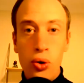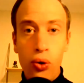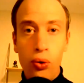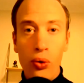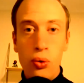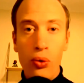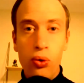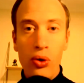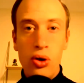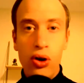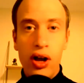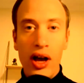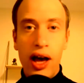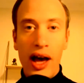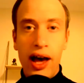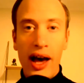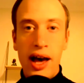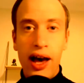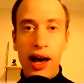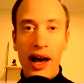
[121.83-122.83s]
who
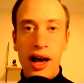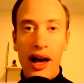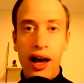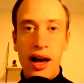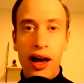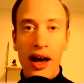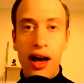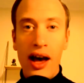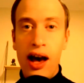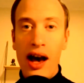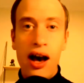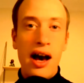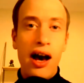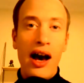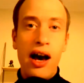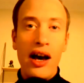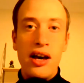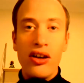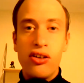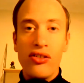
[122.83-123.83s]
uh,
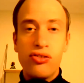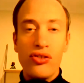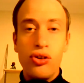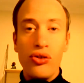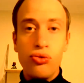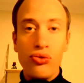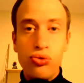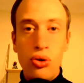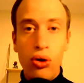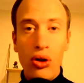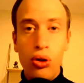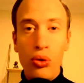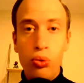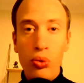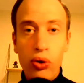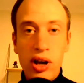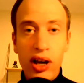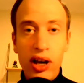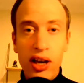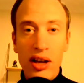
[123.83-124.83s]
I just enroll
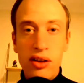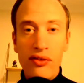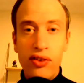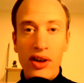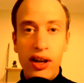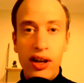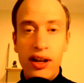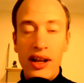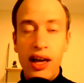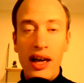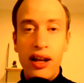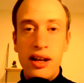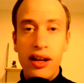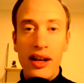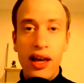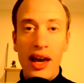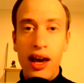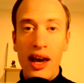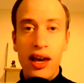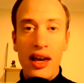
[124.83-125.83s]
with and then
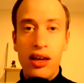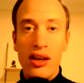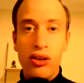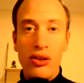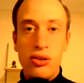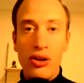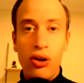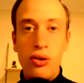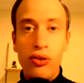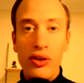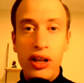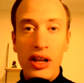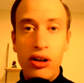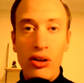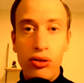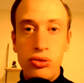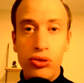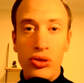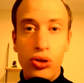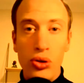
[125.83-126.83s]
they, you know, they
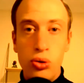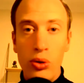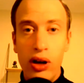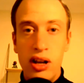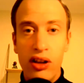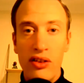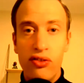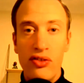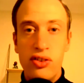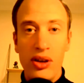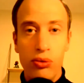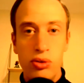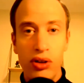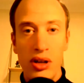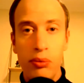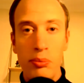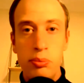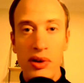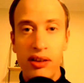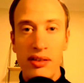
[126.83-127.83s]
don't do anything with
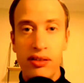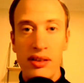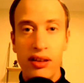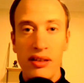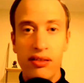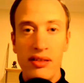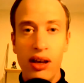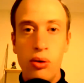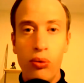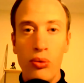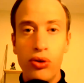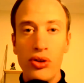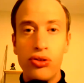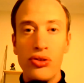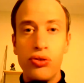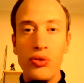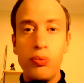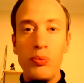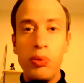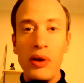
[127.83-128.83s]
the business. I want
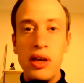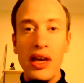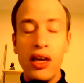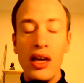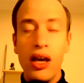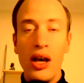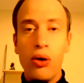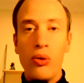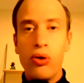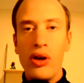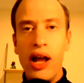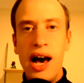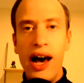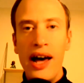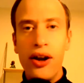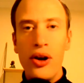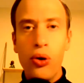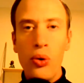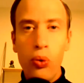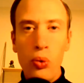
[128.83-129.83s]
to be with
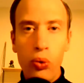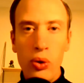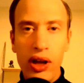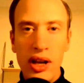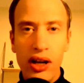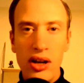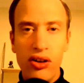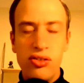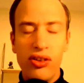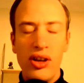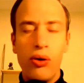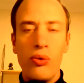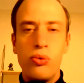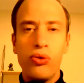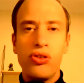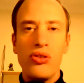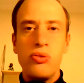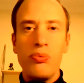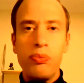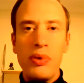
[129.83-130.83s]
other winners. I
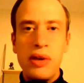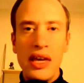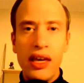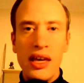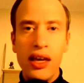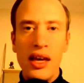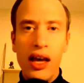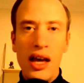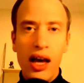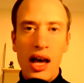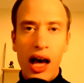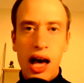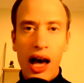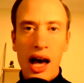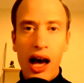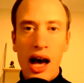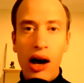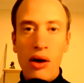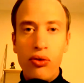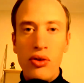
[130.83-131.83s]
want to be
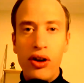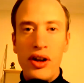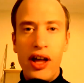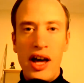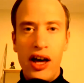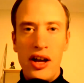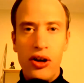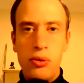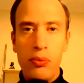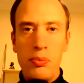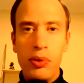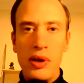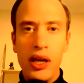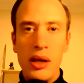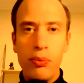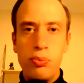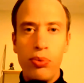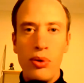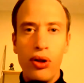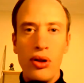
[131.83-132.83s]
uh, around other
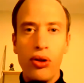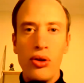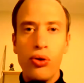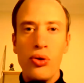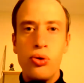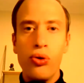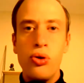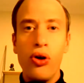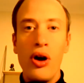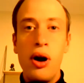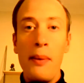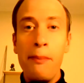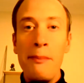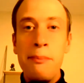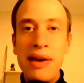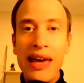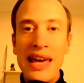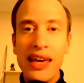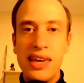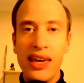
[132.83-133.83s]
people who are
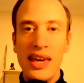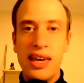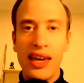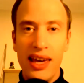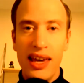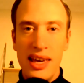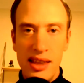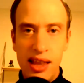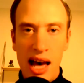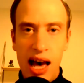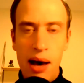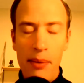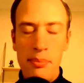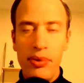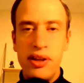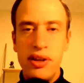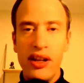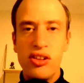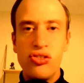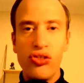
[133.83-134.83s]
making it
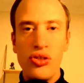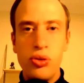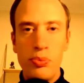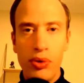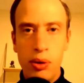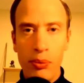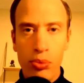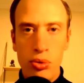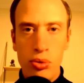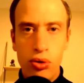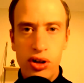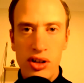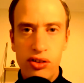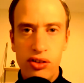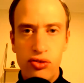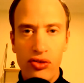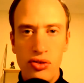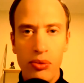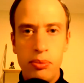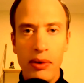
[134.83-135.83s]
happen. That's super important
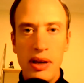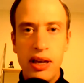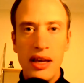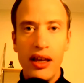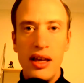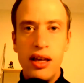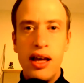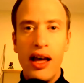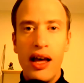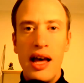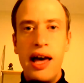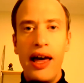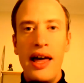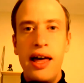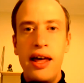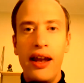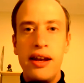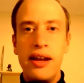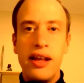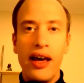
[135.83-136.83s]
for me.
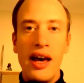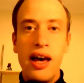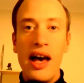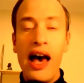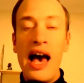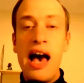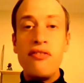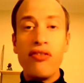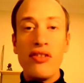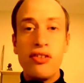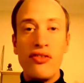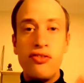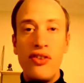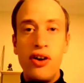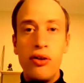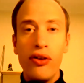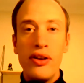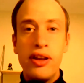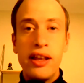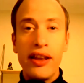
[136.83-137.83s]
And uh, having
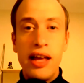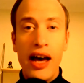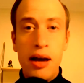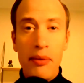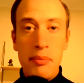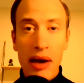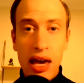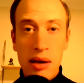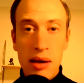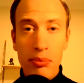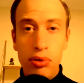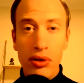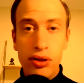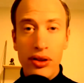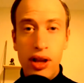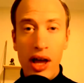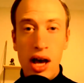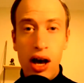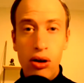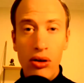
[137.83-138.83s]
found that, I'm able
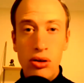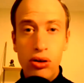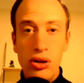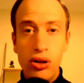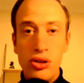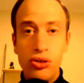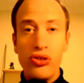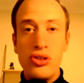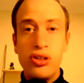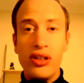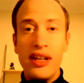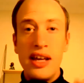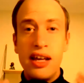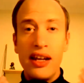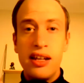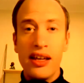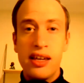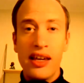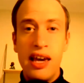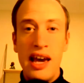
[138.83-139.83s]
now to
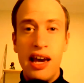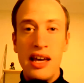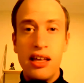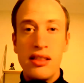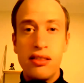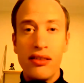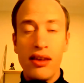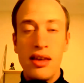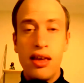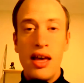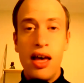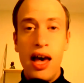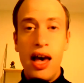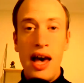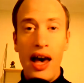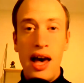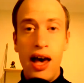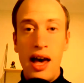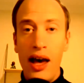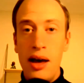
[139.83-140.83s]
dedicate
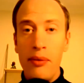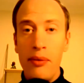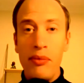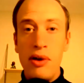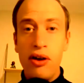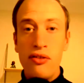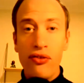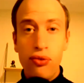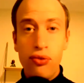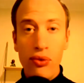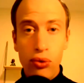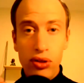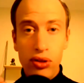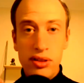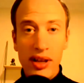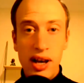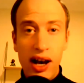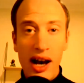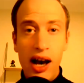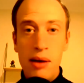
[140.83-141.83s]
Uh, my full
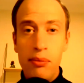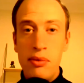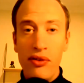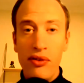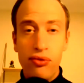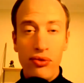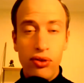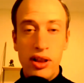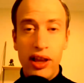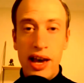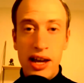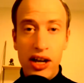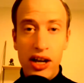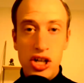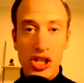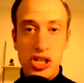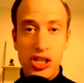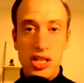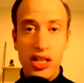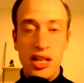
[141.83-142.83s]
time, my full
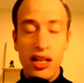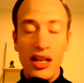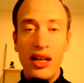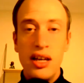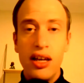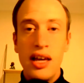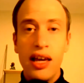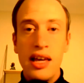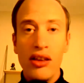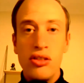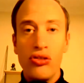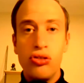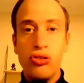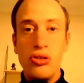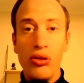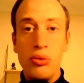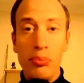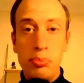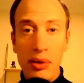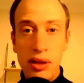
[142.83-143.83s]
energy
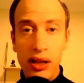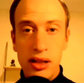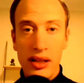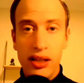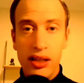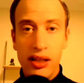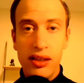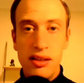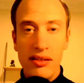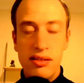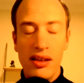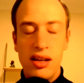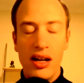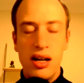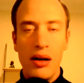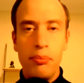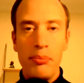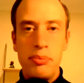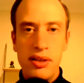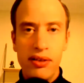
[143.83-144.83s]
into building this
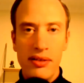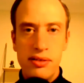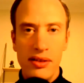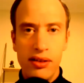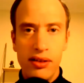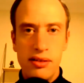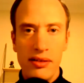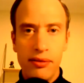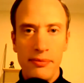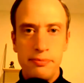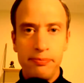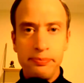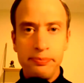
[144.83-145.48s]
hair business.